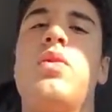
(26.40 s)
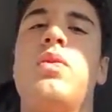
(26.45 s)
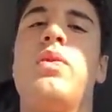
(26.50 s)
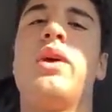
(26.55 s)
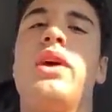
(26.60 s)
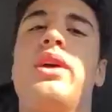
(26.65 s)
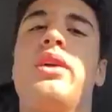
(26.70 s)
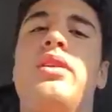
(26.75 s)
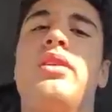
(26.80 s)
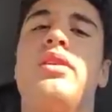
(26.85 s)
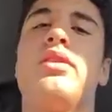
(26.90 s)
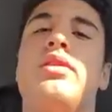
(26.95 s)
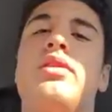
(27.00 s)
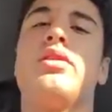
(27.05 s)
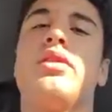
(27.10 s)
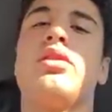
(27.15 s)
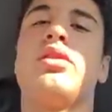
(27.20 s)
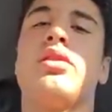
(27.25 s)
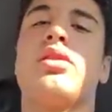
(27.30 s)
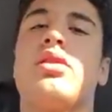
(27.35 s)

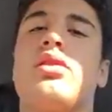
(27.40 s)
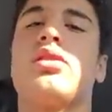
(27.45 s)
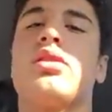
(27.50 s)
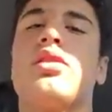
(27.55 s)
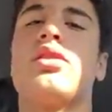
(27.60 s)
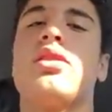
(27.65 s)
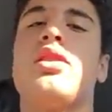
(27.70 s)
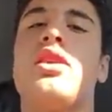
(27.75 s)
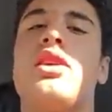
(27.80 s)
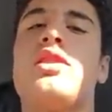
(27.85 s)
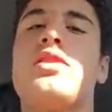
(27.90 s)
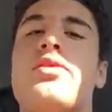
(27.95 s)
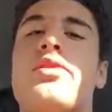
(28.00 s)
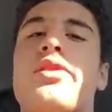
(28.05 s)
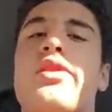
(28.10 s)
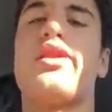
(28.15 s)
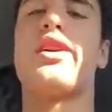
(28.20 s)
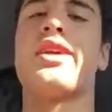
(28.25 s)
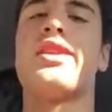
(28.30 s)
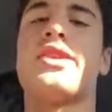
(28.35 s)
when the
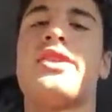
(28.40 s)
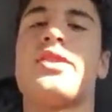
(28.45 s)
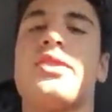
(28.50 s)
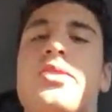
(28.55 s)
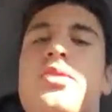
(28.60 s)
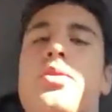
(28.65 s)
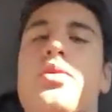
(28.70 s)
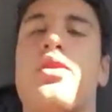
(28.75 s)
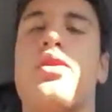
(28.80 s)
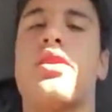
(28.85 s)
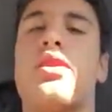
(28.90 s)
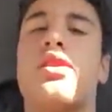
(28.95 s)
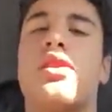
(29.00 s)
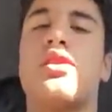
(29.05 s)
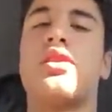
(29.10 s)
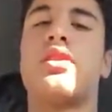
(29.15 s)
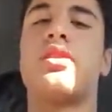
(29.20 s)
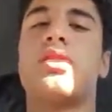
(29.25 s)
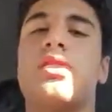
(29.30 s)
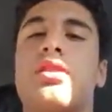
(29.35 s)
Israelites
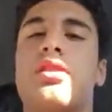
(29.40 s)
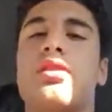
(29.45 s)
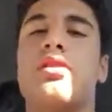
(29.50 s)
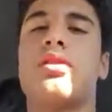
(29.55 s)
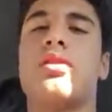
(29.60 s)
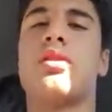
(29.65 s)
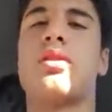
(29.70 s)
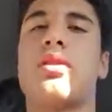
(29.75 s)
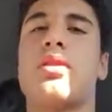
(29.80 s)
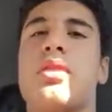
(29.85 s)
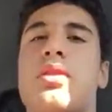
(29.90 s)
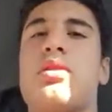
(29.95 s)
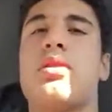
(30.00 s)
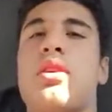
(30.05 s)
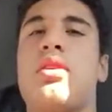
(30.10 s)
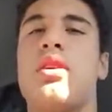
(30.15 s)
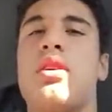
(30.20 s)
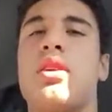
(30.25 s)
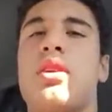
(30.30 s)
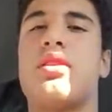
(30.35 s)
were
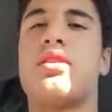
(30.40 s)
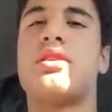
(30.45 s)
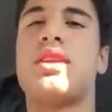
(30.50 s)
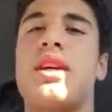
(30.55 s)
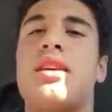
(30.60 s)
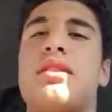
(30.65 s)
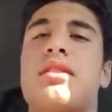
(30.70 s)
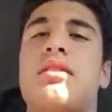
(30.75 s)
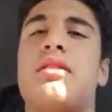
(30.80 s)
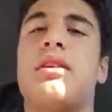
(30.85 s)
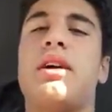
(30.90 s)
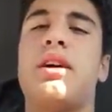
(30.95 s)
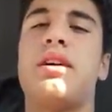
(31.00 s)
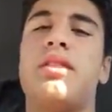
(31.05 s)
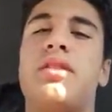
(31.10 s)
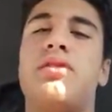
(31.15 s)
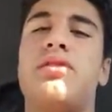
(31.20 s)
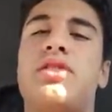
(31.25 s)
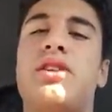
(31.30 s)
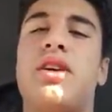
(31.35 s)
going to take the
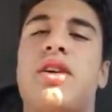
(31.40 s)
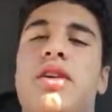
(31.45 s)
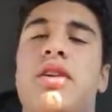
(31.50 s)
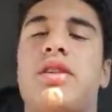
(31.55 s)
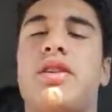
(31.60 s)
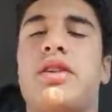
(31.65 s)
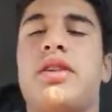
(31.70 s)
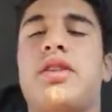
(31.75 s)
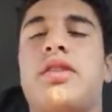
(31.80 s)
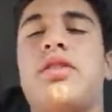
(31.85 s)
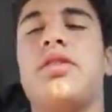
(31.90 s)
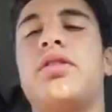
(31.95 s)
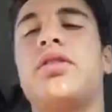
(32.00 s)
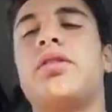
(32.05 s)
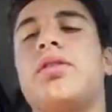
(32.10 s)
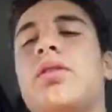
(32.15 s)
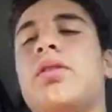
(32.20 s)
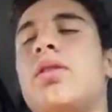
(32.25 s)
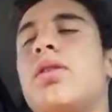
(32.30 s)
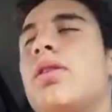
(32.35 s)
land of Jericho.
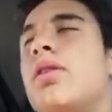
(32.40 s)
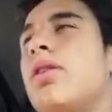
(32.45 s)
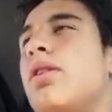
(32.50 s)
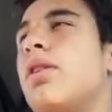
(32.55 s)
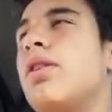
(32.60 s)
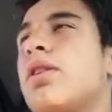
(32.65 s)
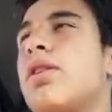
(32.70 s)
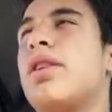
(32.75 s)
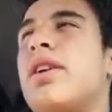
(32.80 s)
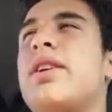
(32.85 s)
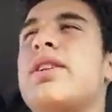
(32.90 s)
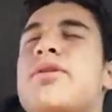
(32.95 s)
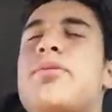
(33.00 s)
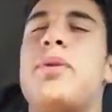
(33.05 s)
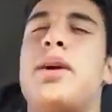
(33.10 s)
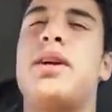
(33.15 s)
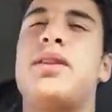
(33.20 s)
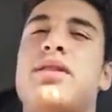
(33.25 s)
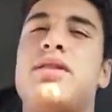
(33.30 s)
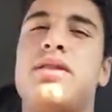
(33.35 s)

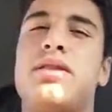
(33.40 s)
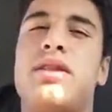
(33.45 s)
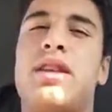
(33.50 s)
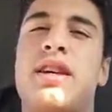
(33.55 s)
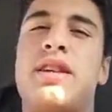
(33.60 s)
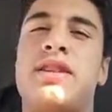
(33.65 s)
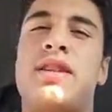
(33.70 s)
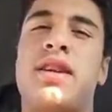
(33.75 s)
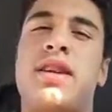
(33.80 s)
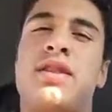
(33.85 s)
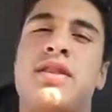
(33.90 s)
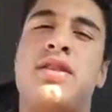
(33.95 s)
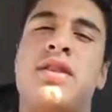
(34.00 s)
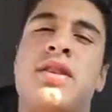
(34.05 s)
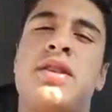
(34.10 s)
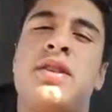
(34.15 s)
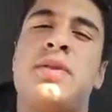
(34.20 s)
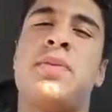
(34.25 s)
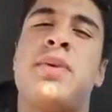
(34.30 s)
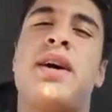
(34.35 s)
They sent
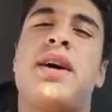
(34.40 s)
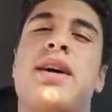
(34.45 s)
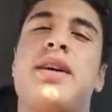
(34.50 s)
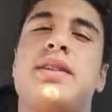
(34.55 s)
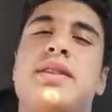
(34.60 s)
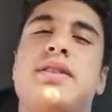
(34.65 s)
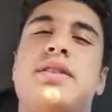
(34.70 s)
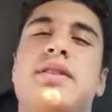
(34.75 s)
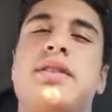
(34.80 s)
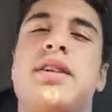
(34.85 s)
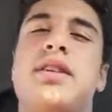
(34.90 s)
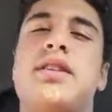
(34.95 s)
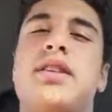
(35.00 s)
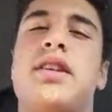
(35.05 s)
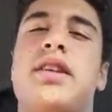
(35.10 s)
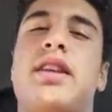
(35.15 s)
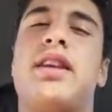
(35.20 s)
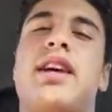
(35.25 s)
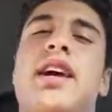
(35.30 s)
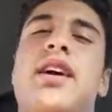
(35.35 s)
2 spies into
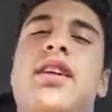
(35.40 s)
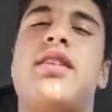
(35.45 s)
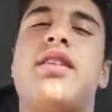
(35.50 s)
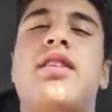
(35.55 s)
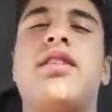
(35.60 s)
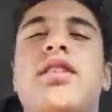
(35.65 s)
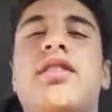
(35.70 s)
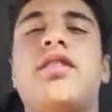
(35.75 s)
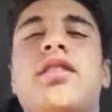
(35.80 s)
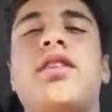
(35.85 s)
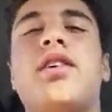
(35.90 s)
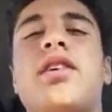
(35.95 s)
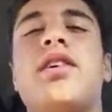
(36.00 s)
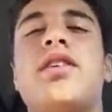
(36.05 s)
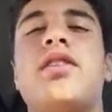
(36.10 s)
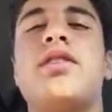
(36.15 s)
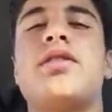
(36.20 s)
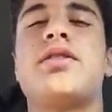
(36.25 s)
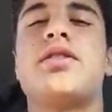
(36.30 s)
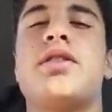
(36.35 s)
the land.
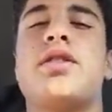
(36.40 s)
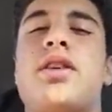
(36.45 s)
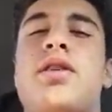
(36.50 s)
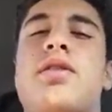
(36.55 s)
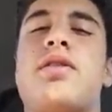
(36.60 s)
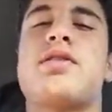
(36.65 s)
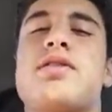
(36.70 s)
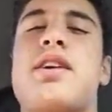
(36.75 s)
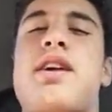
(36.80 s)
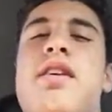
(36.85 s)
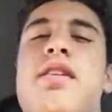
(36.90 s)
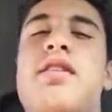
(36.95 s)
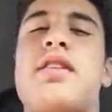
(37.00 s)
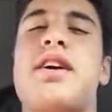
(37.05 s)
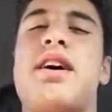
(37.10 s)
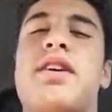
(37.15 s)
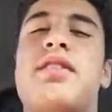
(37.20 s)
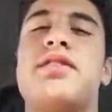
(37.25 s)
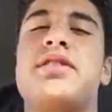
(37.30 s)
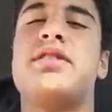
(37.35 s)
So they were
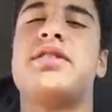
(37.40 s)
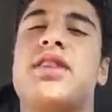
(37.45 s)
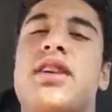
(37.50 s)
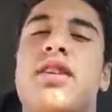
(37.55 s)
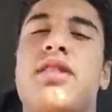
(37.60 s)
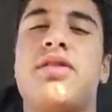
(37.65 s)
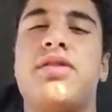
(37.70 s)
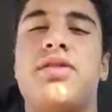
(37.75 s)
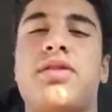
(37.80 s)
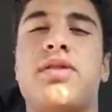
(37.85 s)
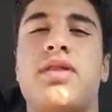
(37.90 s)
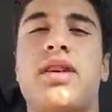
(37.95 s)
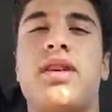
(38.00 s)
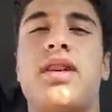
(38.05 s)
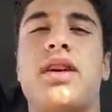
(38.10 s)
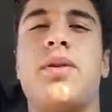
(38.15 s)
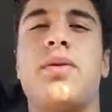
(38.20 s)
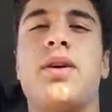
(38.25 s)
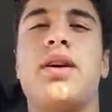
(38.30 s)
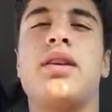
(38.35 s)
scouting out and stuff,
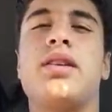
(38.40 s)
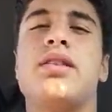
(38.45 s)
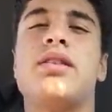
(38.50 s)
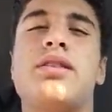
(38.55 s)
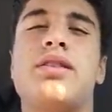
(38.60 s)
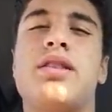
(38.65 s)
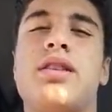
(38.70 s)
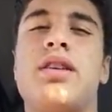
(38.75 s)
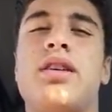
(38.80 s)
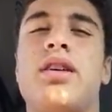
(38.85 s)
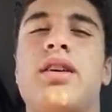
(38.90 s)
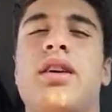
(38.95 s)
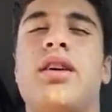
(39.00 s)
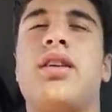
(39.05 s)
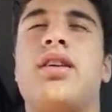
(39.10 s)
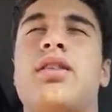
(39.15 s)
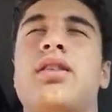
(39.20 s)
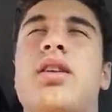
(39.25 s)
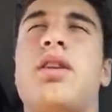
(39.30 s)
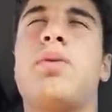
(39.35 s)
and they went
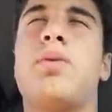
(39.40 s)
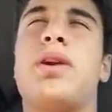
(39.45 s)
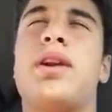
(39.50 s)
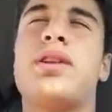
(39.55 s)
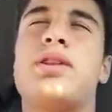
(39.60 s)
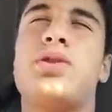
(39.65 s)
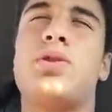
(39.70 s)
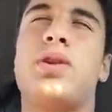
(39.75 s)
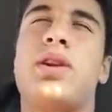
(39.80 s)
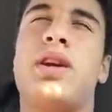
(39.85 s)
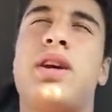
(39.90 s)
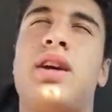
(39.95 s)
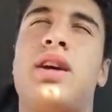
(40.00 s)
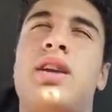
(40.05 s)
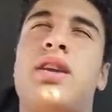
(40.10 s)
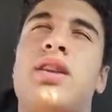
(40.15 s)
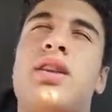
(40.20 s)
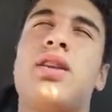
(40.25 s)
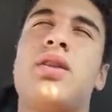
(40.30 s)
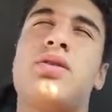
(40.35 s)
into an
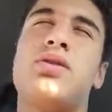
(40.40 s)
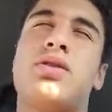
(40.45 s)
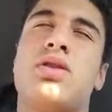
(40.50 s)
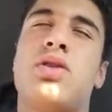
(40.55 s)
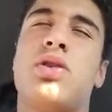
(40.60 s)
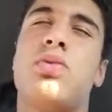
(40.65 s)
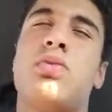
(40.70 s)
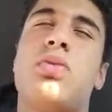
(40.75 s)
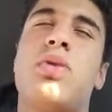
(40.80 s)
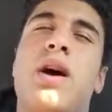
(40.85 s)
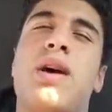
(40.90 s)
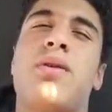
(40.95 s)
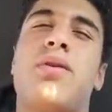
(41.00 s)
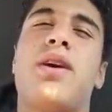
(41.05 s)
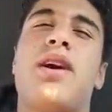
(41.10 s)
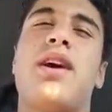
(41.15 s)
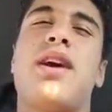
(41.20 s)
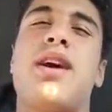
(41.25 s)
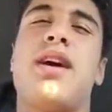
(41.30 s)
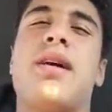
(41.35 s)
inn that was owned by
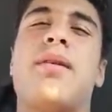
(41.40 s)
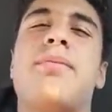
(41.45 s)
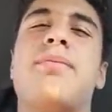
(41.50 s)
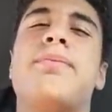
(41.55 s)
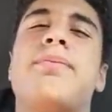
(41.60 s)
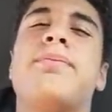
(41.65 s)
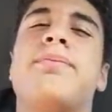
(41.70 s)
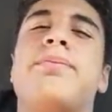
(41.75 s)
Rahab.